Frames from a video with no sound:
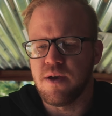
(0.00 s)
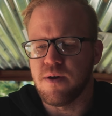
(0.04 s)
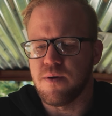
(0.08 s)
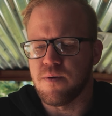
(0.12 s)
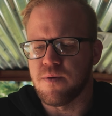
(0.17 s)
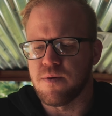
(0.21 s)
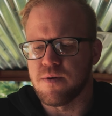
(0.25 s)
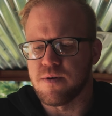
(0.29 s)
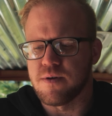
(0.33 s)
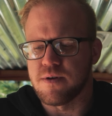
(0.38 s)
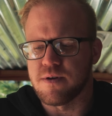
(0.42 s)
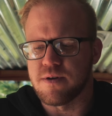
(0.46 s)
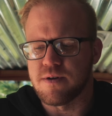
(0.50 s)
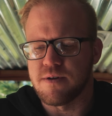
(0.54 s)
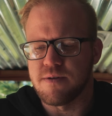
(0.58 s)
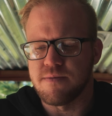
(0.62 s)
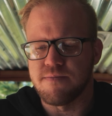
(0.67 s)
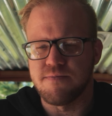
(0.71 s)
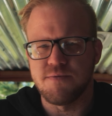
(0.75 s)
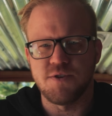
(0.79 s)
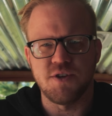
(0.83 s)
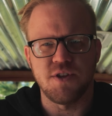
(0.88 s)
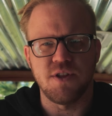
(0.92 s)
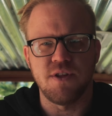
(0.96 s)
or
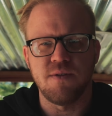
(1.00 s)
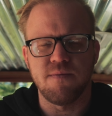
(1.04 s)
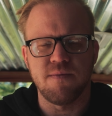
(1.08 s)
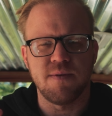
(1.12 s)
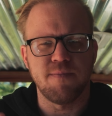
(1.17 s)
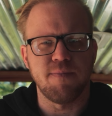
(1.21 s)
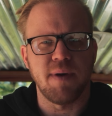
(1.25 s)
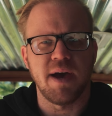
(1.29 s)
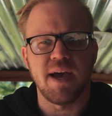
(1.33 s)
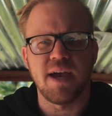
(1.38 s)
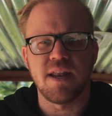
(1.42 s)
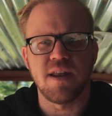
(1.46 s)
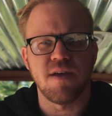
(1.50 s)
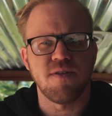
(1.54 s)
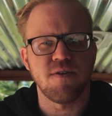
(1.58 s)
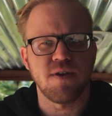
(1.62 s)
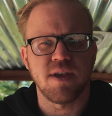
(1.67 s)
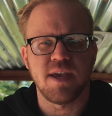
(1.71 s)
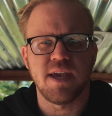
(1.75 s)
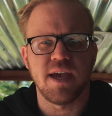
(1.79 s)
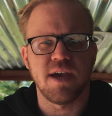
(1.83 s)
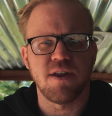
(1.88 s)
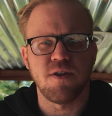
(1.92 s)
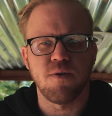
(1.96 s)
just buy another
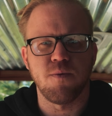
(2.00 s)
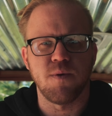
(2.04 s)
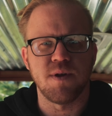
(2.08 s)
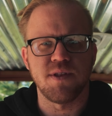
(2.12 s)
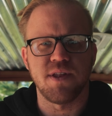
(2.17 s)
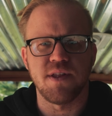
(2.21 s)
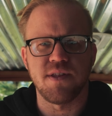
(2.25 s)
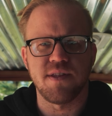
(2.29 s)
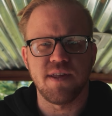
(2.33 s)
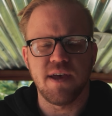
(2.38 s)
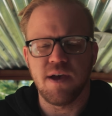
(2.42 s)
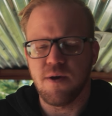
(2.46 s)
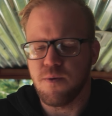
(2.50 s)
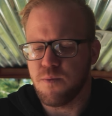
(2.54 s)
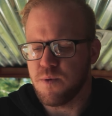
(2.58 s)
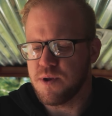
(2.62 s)
candle once it's out.